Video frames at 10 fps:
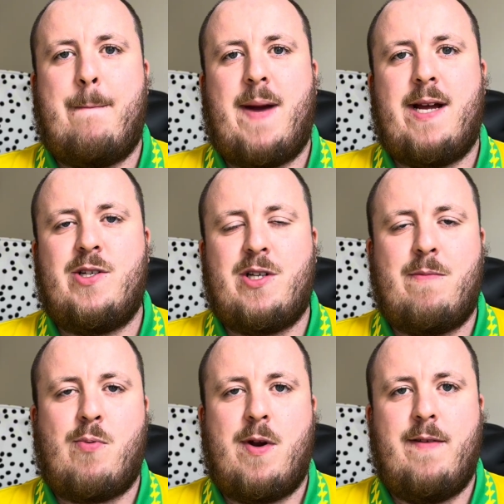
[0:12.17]
match
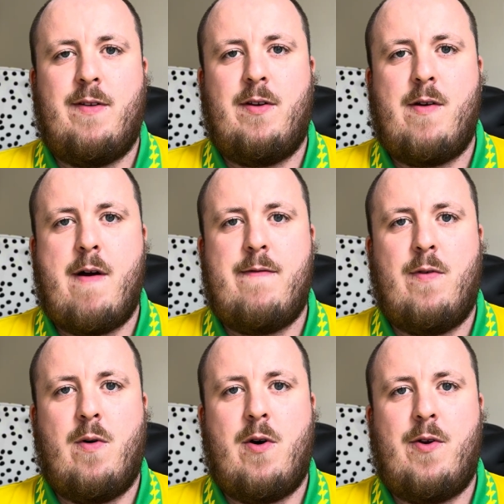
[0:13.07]
preview
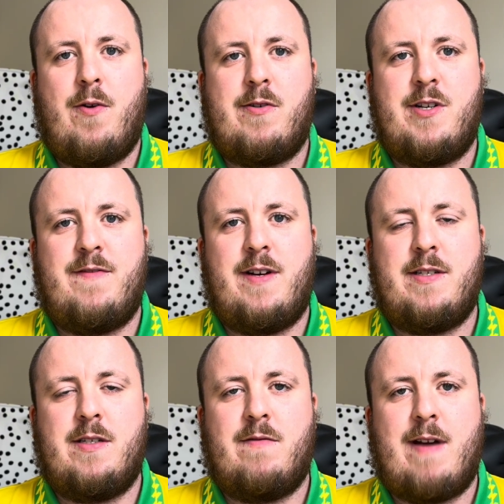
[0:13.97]
for Norwich
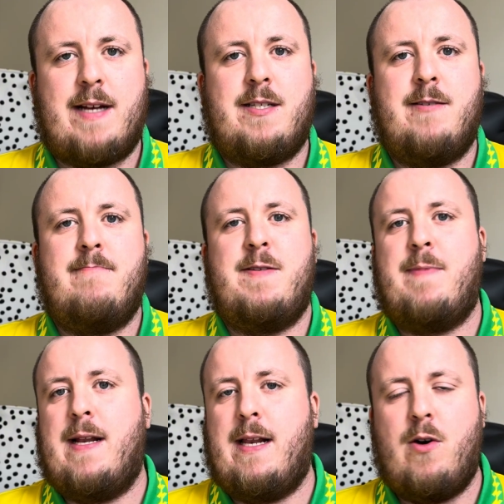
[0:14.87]
versus Wrexham. It's
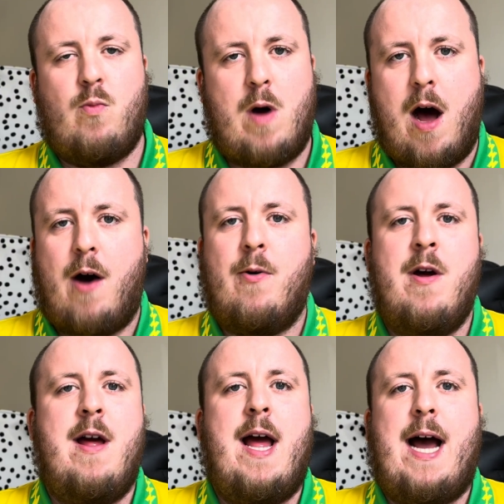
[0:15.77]
been a little while.
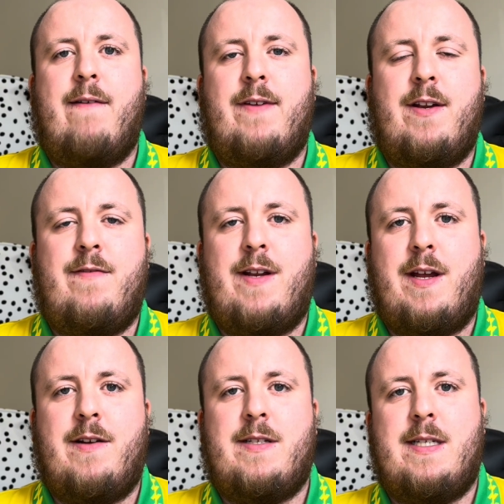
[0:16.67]
I haven't done a
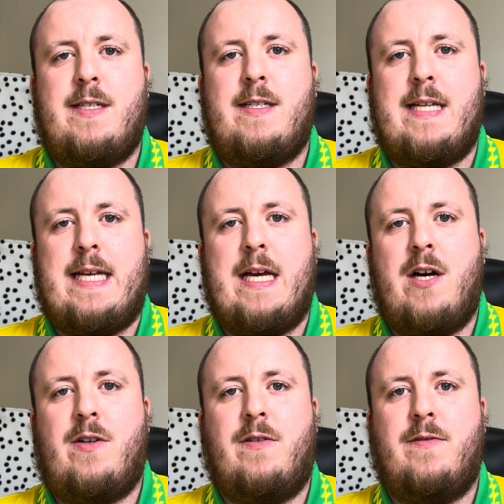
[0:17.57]
video since the
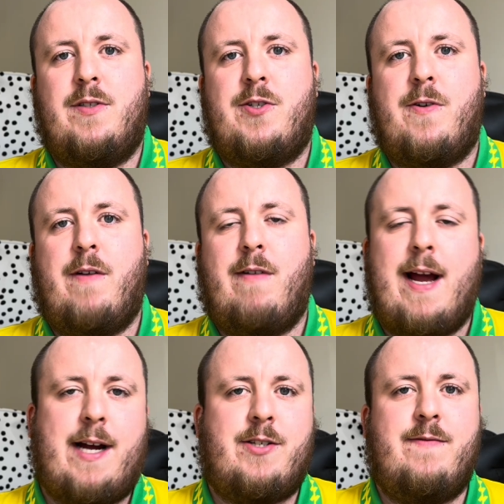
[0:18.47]
Coventry
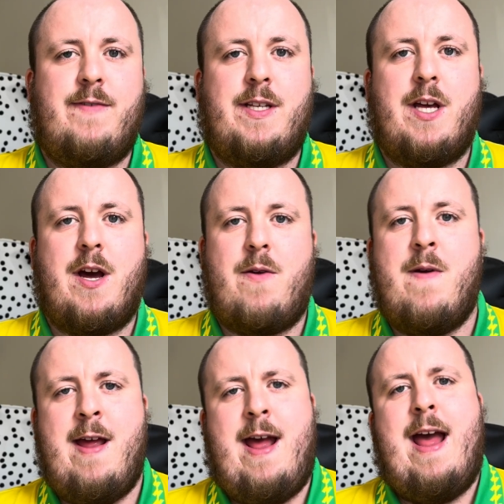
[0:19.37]
reaction video.
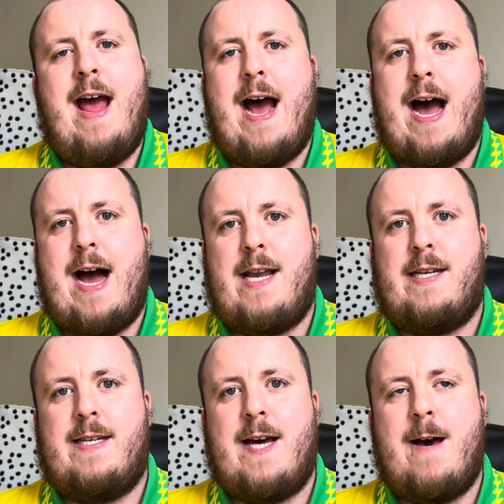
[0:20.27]

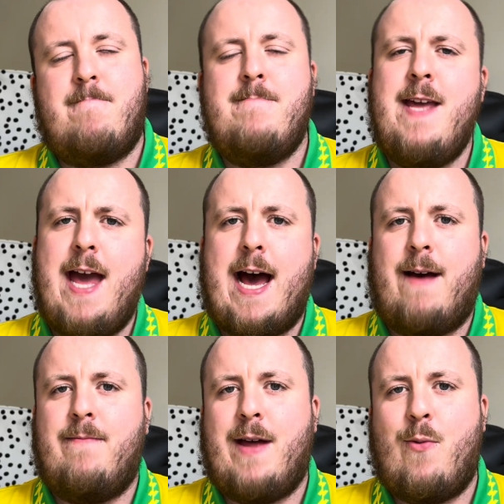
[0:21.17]
And yeah,
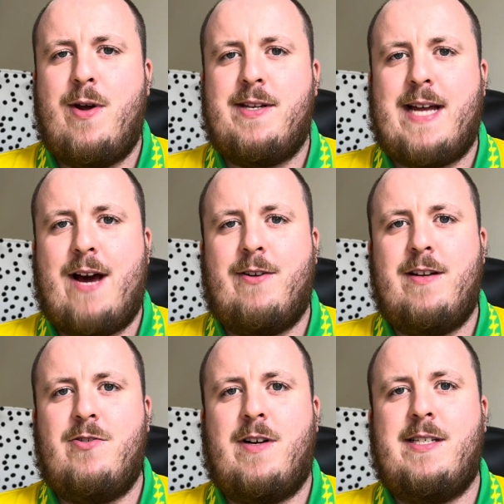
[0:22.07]
that went down
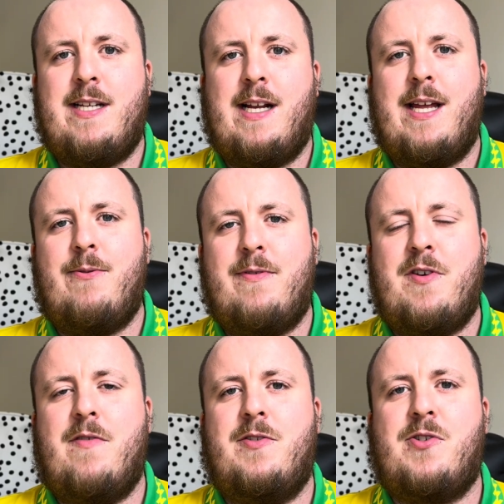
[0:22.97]
interestingly with
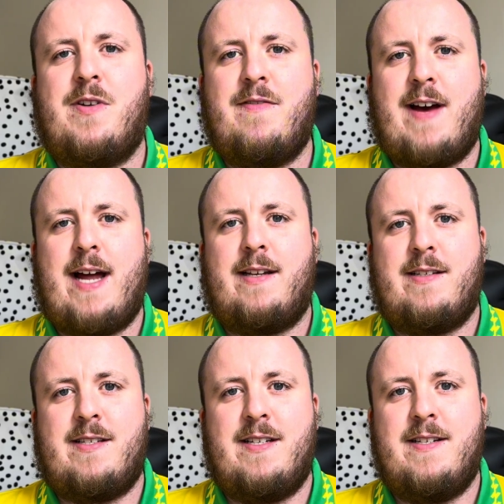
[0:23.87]
Coventry
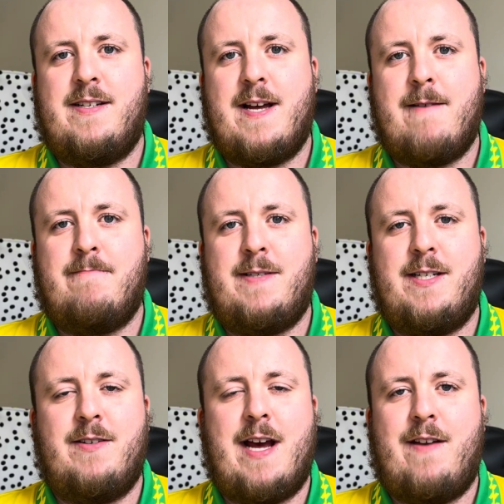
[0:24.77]
fans, and
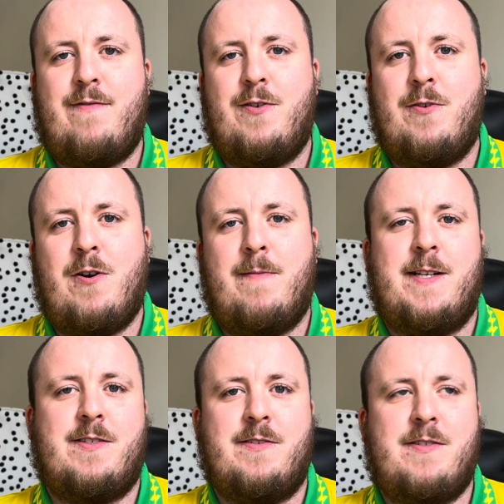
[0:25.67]
still getting a few
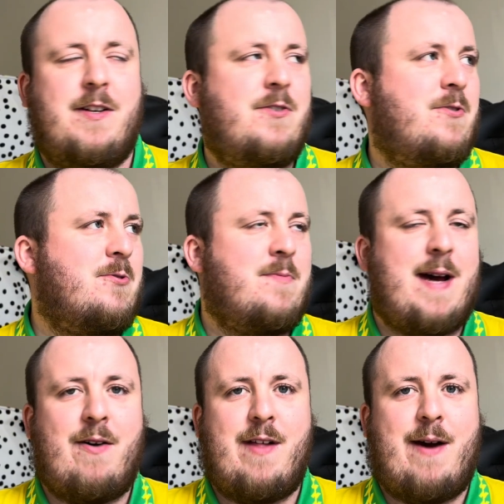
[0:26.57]
comments on socials
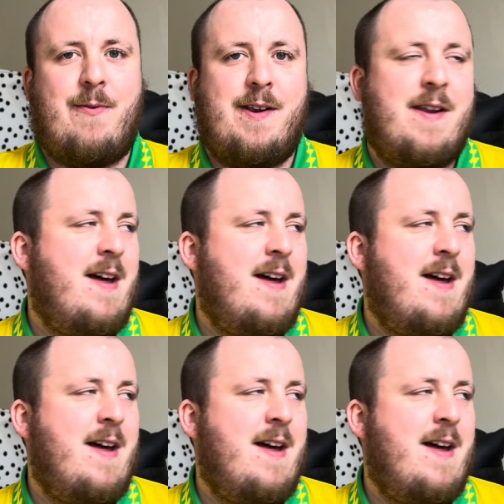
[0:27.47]
about that one,